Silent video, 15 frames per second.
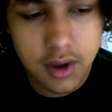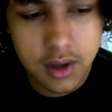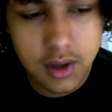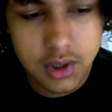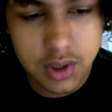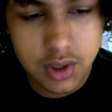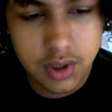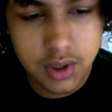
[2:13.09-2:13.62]

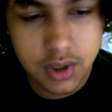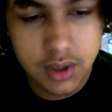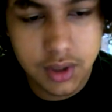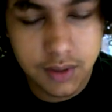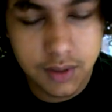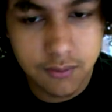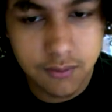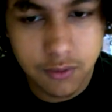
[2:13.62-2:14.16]

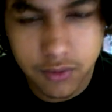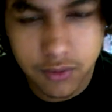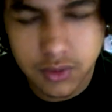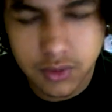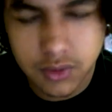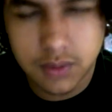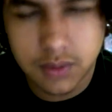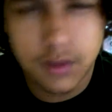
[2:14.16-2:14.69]
she
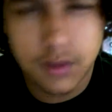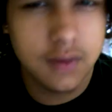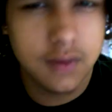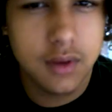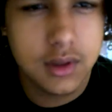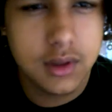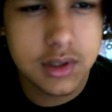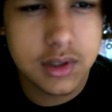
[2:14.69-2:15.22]
refused to believe
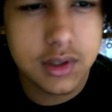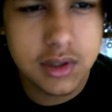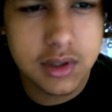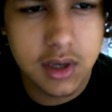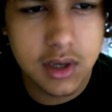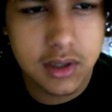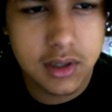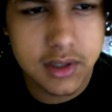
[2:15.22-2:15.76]
this
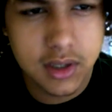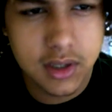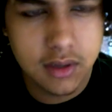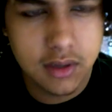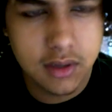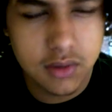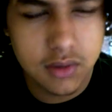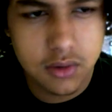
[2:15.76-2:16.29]
and said that
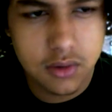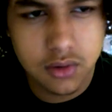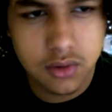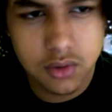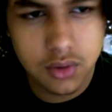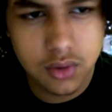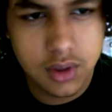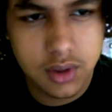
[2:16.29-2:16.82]
it was her
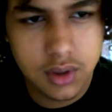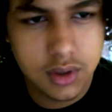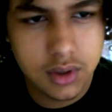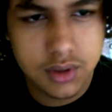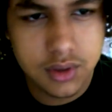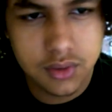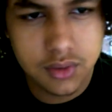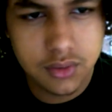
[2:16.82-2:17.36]
duty
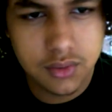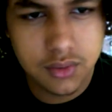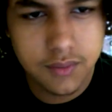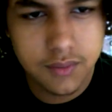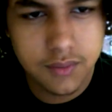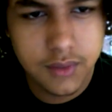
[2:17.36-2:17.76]
to